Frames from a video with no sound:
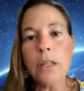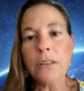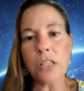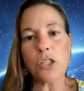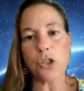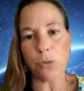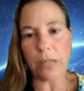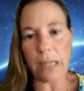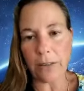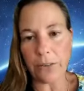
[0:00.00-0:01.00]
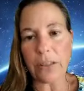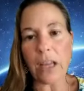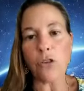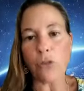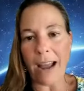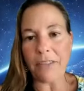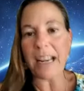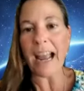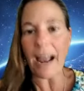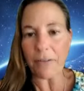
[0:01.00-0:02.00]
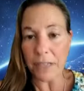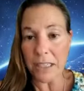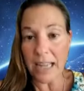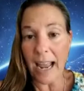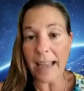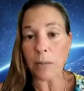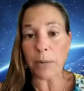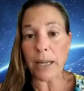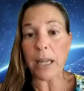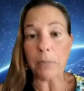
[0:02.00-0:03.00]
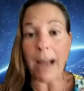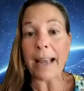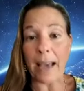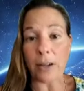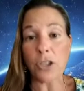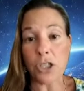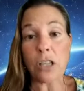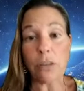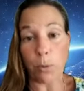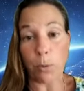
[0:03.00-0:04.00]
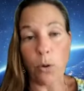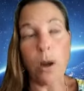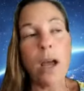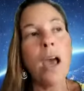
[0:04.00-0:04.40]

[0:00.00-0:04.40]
these streets and driving every day and bringing my energy through.